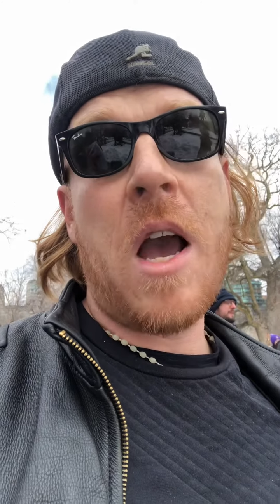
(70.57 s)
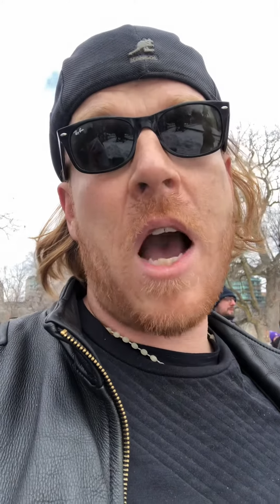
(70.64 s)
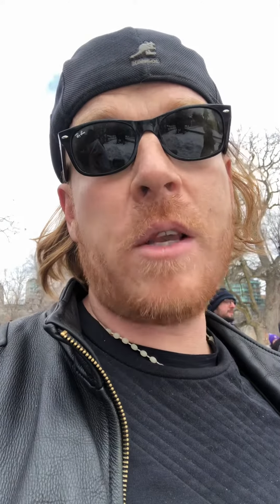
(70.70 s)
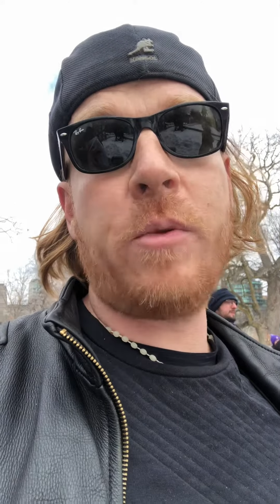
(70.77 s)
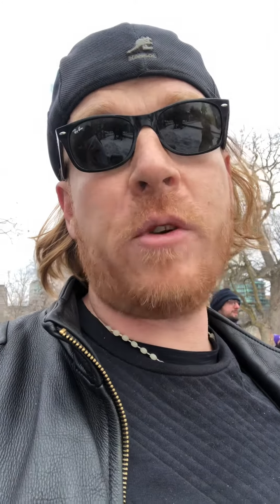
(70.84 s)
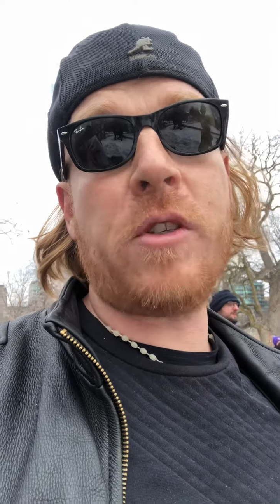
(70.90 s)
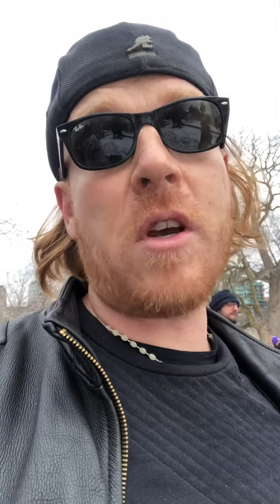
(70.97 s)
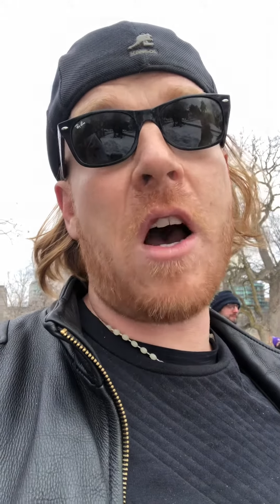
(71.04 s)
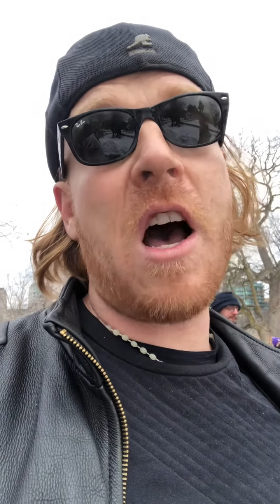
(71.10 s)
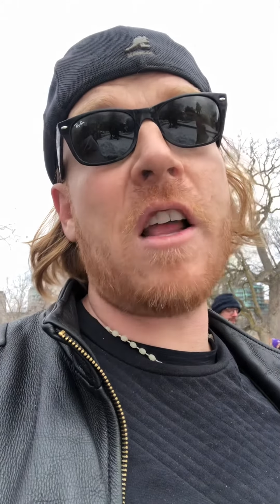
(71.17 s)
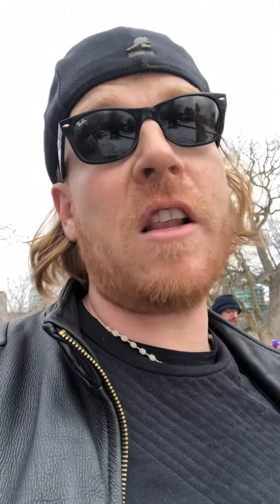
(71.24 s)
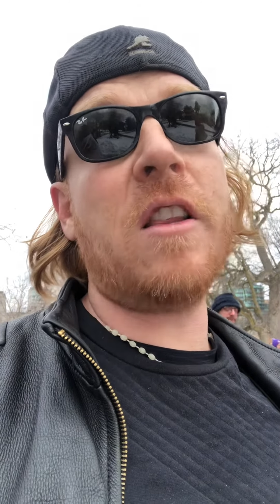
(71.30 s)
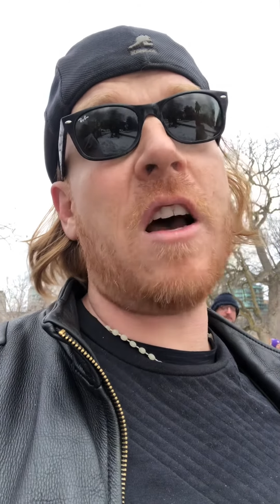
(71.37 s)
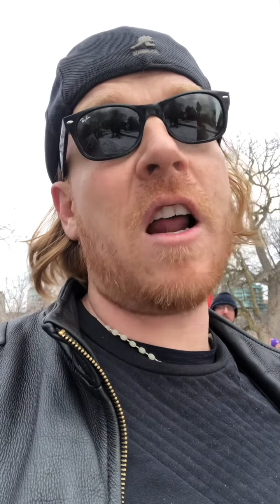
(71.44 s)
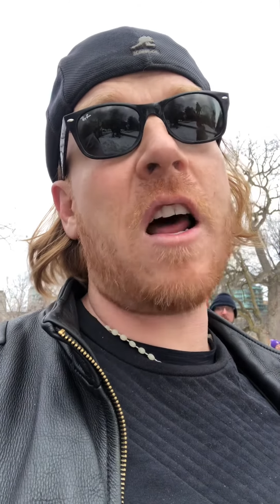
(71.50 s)
As we saw,
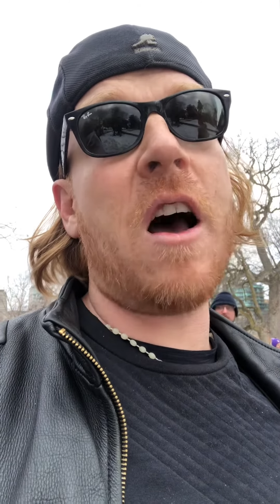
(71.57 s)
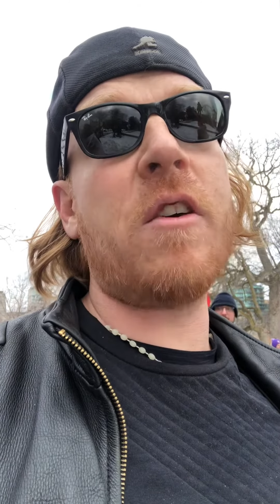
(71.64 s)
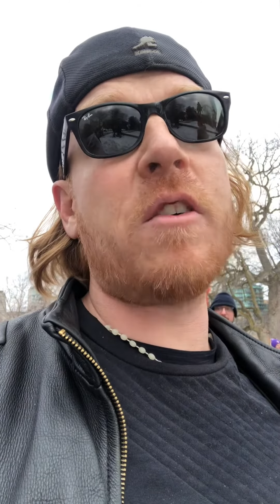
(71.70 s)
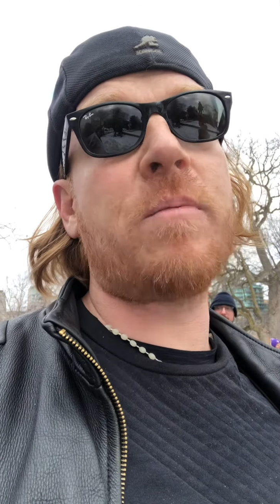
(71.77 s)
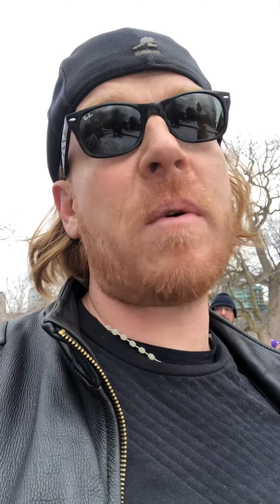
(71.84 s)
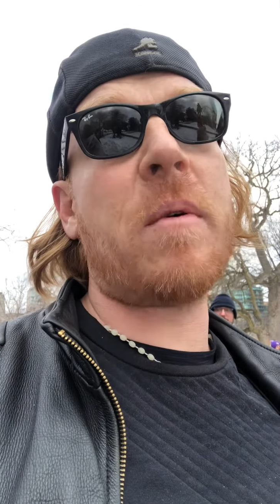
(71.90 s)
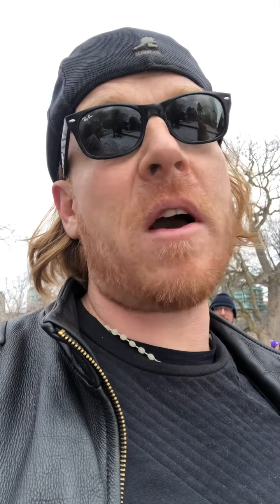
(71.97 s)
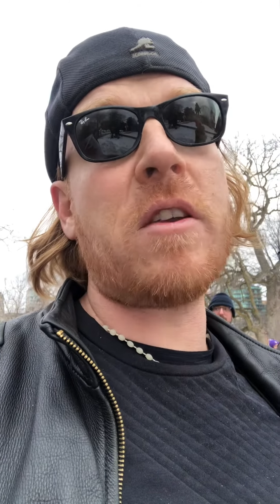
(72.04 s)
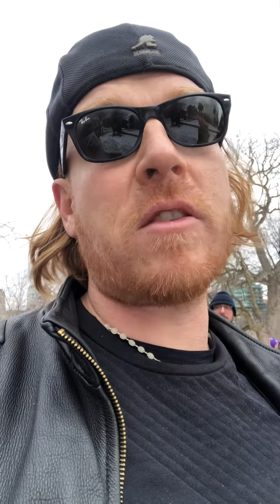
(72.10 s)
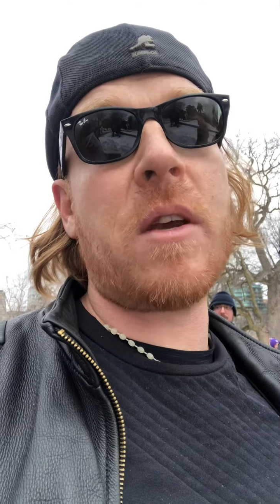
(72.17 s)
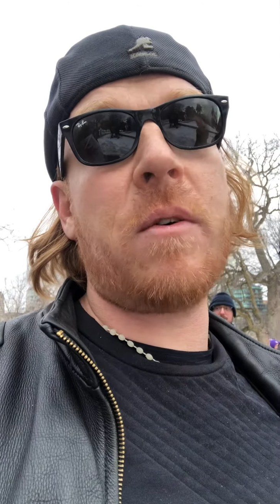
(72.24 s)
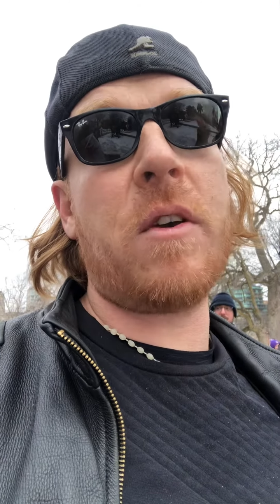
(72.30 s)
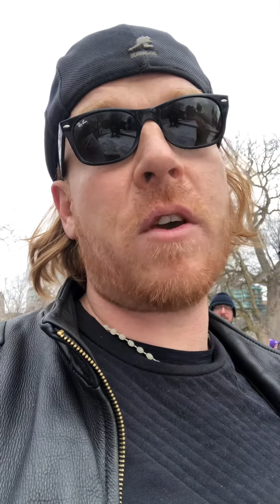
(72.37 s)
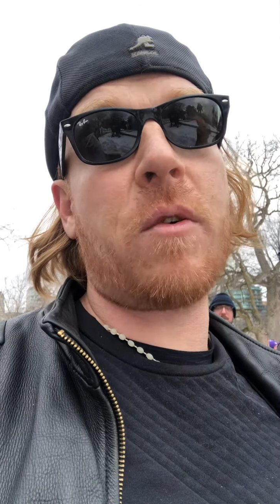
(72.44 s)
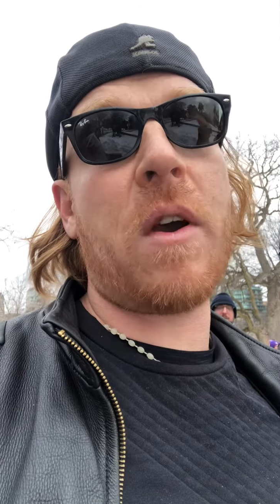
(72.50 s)
not all these people. I stay
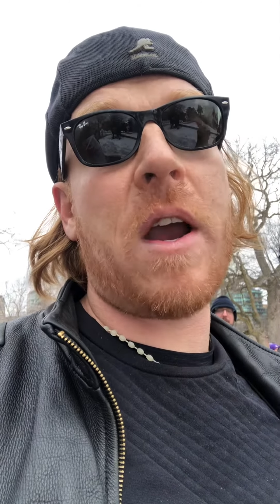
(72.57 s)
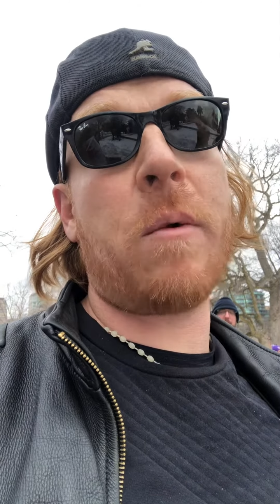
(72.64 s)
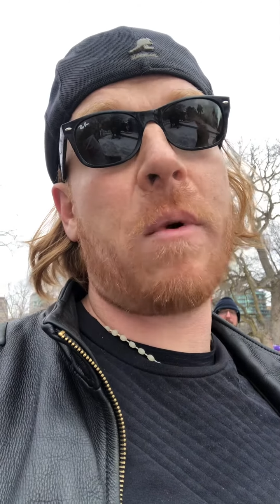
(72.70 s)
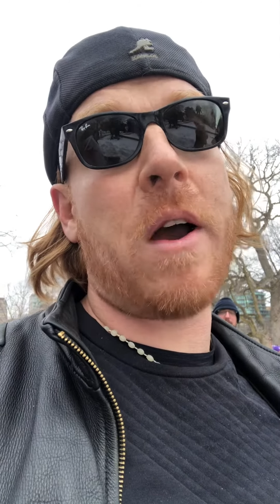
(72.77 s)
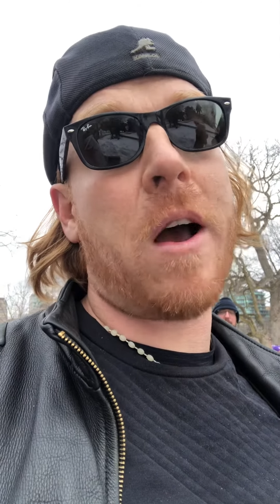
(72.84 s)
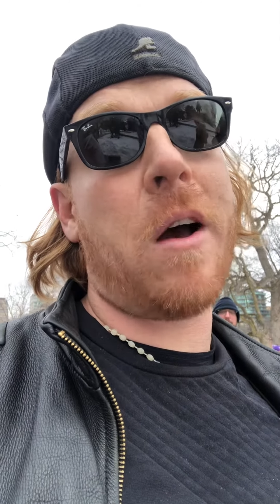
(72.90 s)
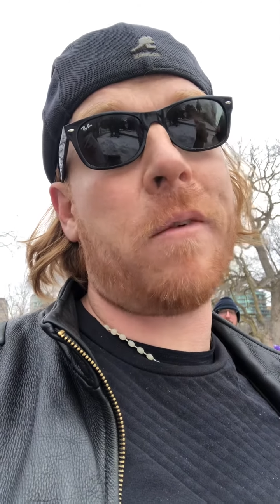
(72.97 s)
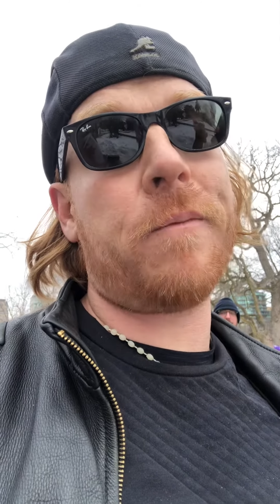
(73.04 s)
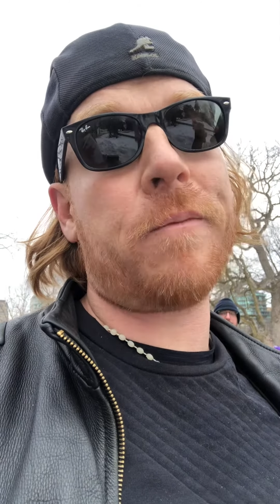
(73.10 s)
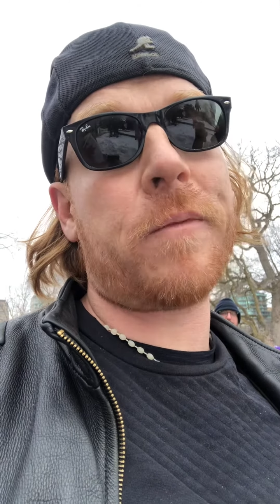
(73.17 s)
with Ukraine. Well,